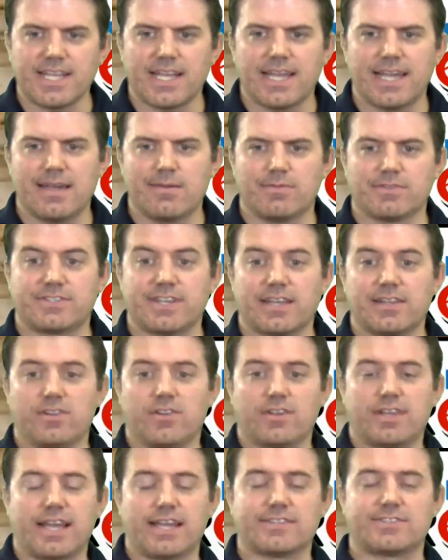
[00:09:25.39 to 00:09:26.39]
And we're taking a
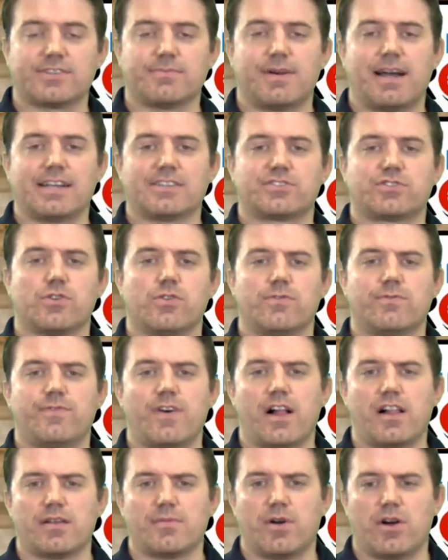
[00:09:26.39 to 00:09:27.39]
look at some high school
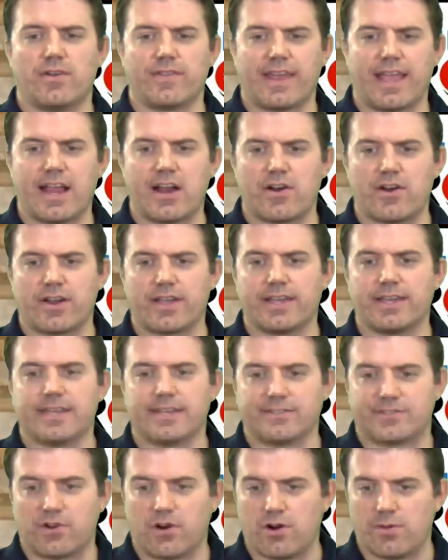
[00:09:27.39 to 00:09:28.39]
volleyball in the area
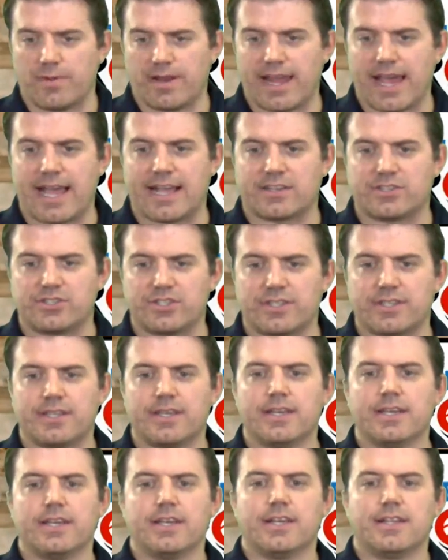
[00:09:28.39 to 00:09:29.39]
in tournament action.
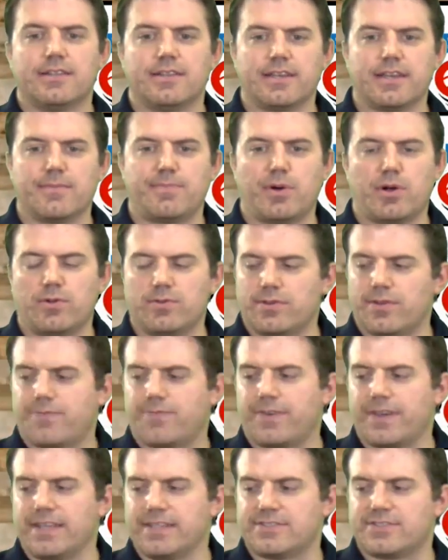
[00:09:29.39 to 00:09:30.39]
Leopold
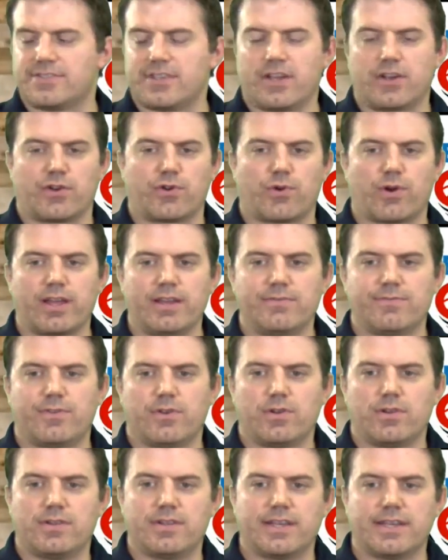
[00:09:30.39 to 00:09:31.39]
defeats
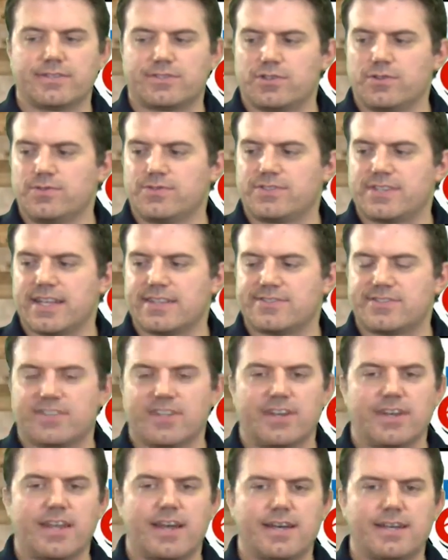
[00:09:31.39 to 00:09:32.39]
Greenville
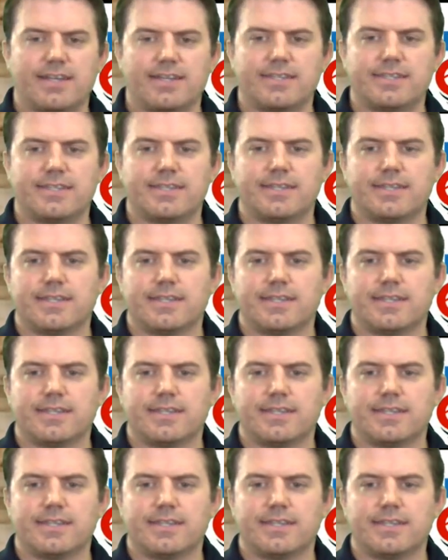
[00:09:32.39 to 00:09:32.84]
2-0.